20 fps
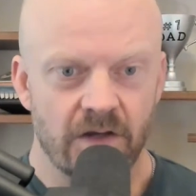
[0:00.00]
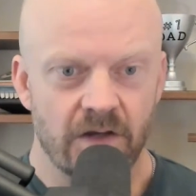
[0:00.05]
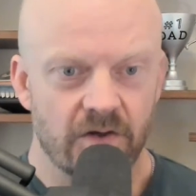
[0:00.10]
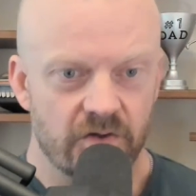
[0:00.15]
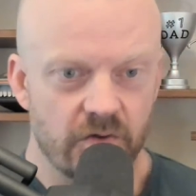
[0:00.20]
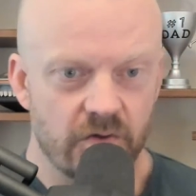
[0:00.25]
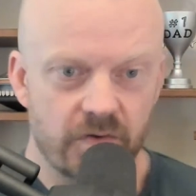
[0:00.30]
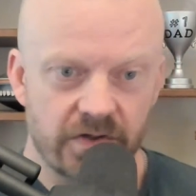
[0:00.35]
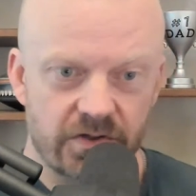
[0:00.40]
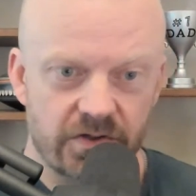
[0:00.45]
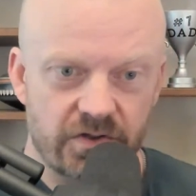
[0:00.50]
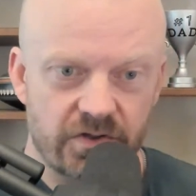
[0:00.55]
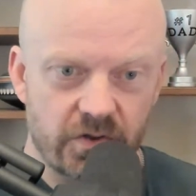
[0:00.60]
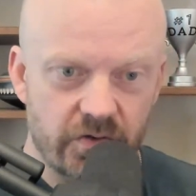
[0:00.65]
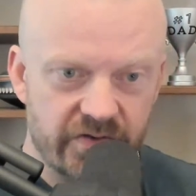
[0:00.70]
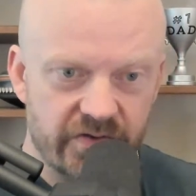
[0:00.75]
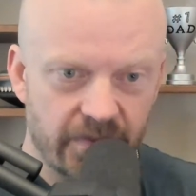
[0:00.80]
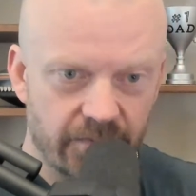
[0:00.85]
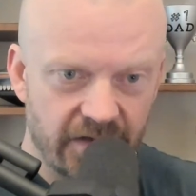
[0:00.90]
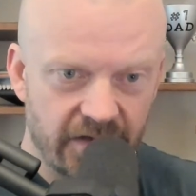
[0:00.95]
You could do
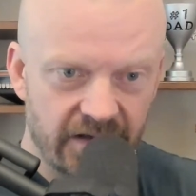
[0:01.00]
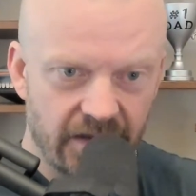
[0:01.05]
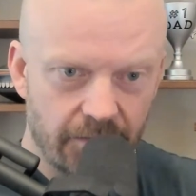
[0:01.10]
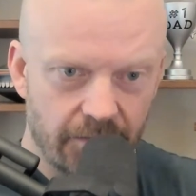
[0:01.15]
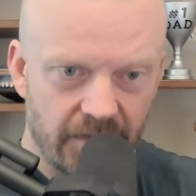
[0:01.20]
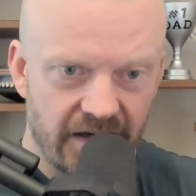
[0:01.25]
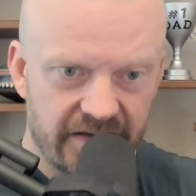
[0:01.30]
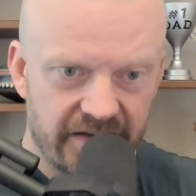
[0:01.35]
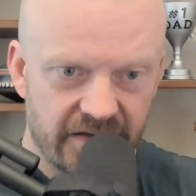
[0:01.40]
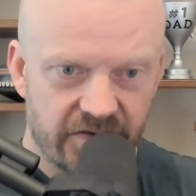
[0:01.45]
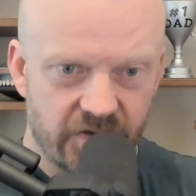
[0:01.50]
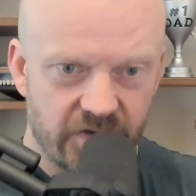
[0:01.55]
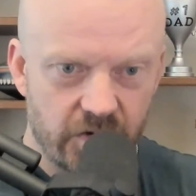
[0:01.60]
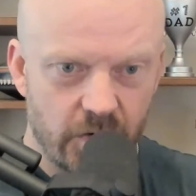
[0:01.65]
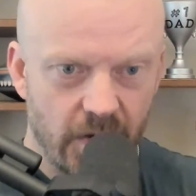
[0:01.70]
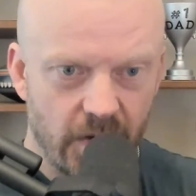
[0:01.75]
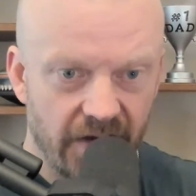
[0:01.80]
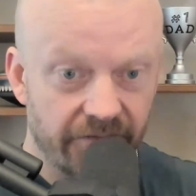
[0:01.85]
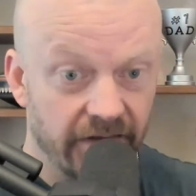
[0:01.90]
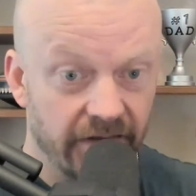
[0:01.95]
something that makes it so you
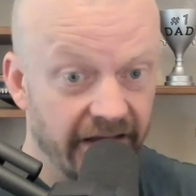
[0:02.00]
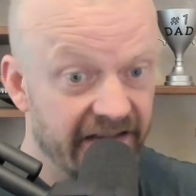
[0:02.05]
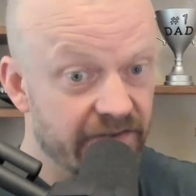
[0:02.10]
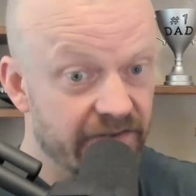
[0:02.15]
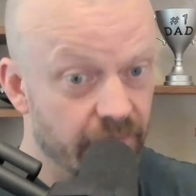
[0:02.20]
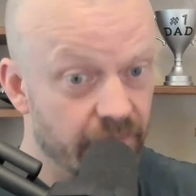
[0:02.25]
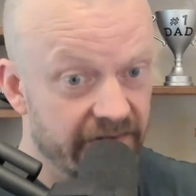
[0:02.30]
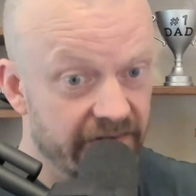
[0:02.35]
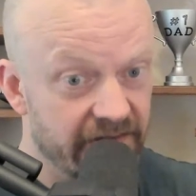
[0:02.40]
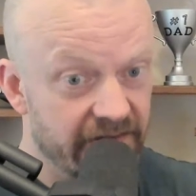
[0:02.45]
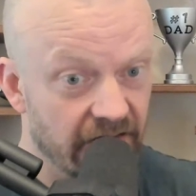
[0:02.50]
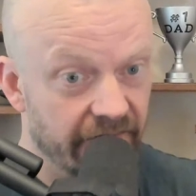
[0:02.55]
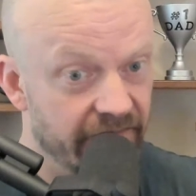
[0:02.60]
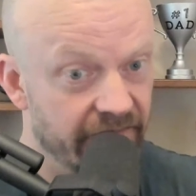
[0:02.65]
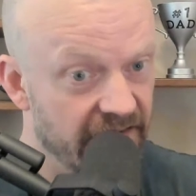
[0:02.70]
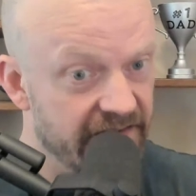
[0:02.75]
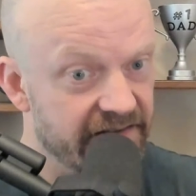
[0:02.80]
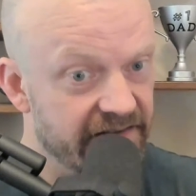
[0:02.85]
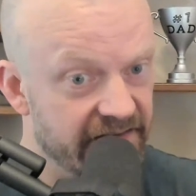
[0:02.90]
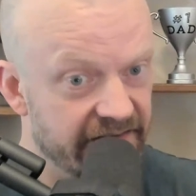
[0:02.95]
have less risk of
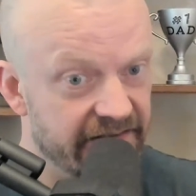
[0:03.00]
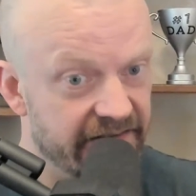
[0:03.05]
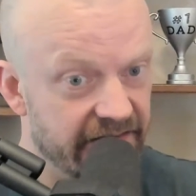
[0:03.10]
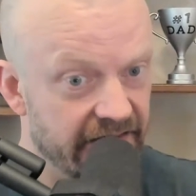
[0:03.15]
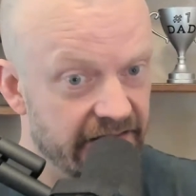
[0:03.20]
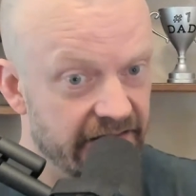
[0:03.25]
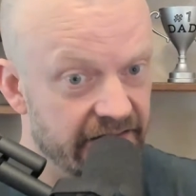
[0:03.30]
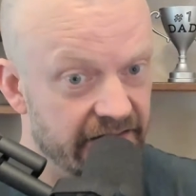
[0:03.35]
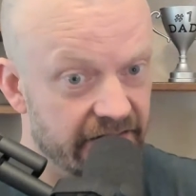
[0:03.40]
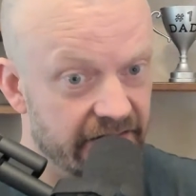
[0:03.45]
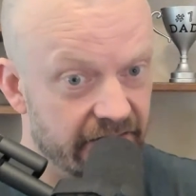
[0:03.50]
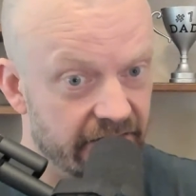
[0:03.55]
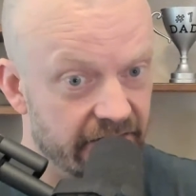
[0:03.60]
this disease,